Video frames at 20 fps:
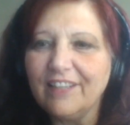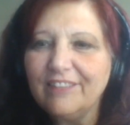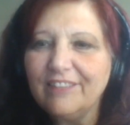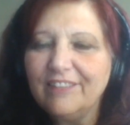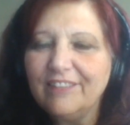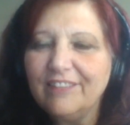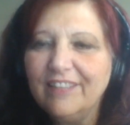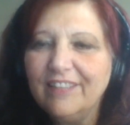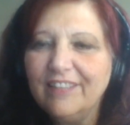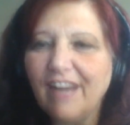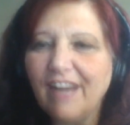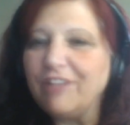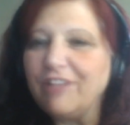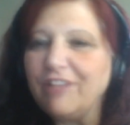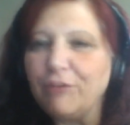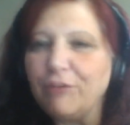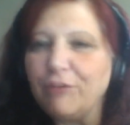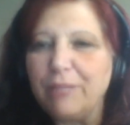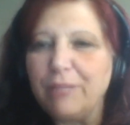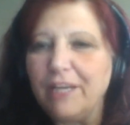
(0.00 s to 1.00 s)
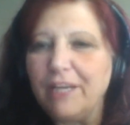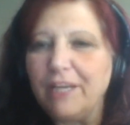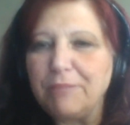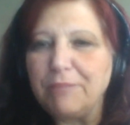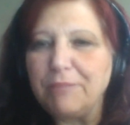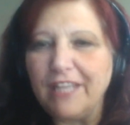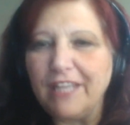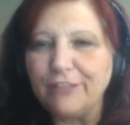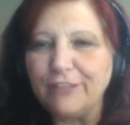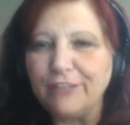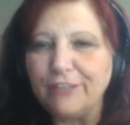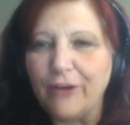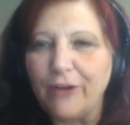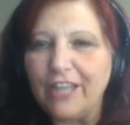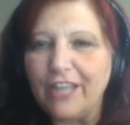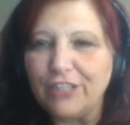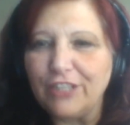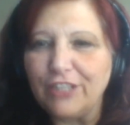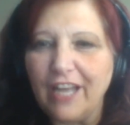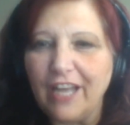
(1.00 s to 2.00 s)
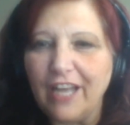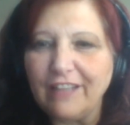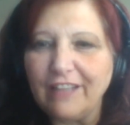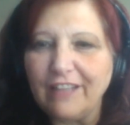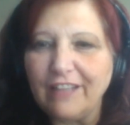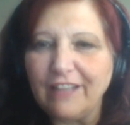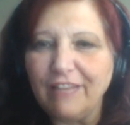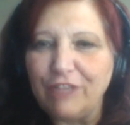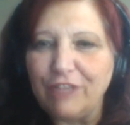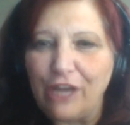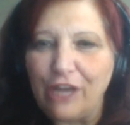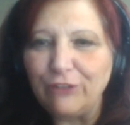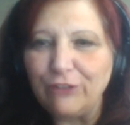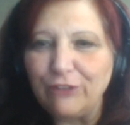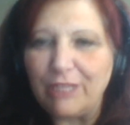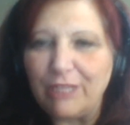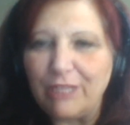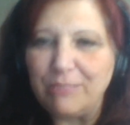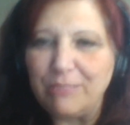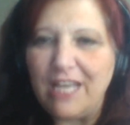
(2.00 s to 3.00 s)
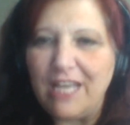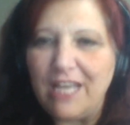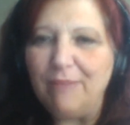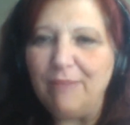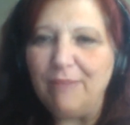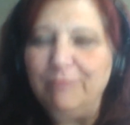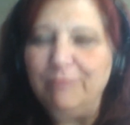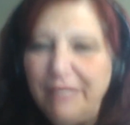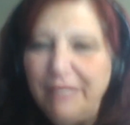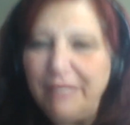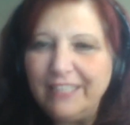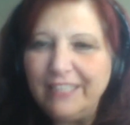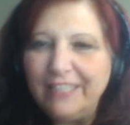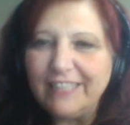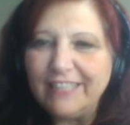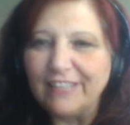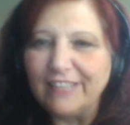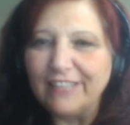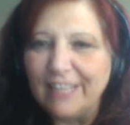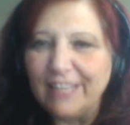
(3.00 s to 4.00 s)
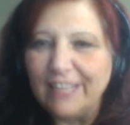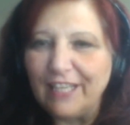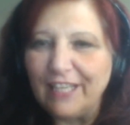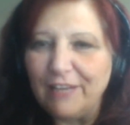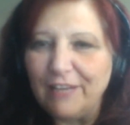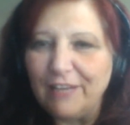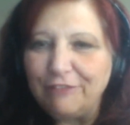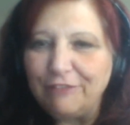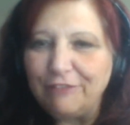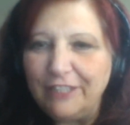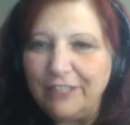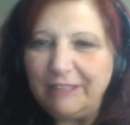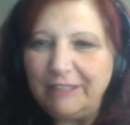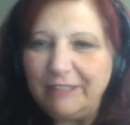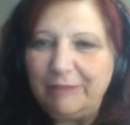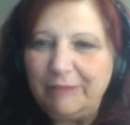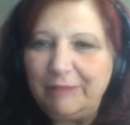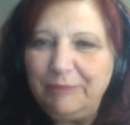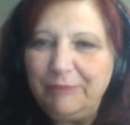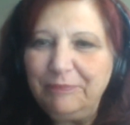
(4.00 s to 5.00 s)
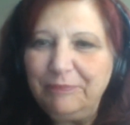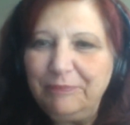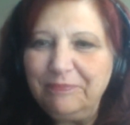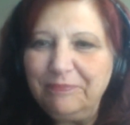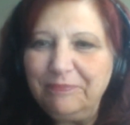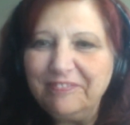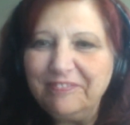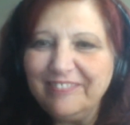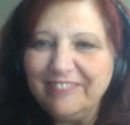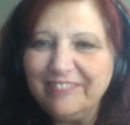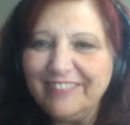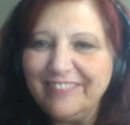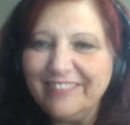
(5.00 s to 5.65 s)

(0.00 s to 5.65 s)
Yeah, I've never been up in that direction. I'd love to go sometime. Sounds like a lot of fun. It's pretty